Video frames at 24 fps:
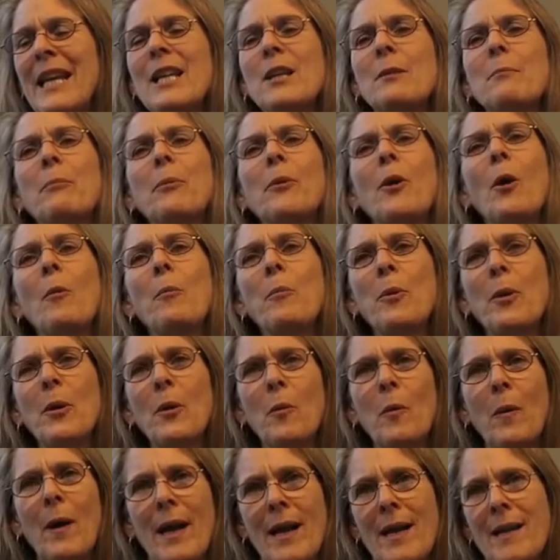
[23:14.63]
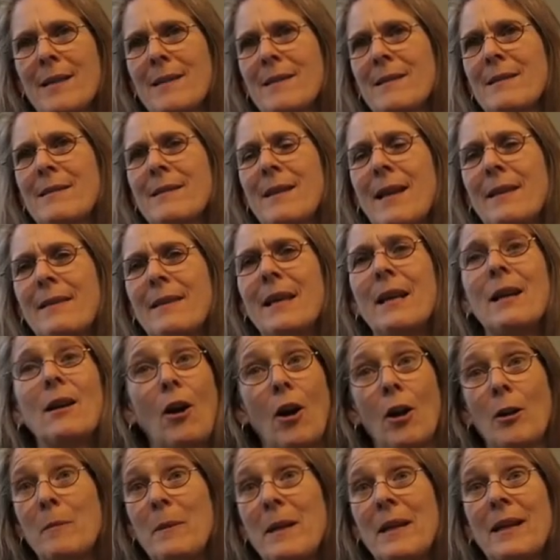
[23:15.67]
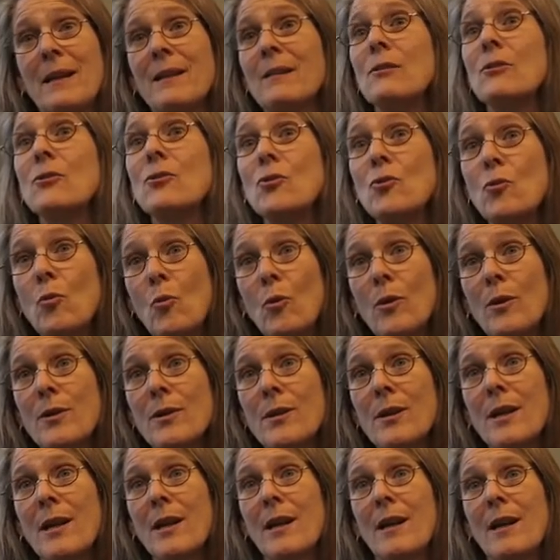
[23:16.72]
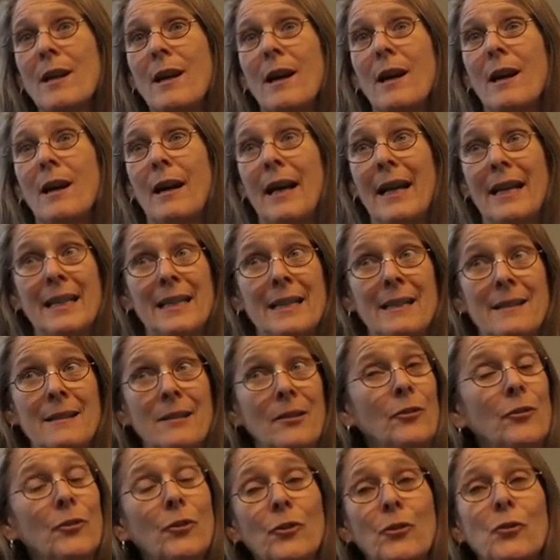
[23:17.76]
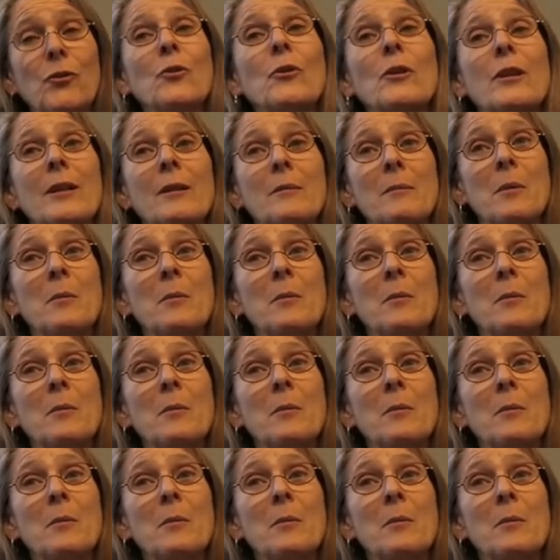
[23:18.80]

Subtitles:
inappropriate ways that the economy can distort and is still distorting.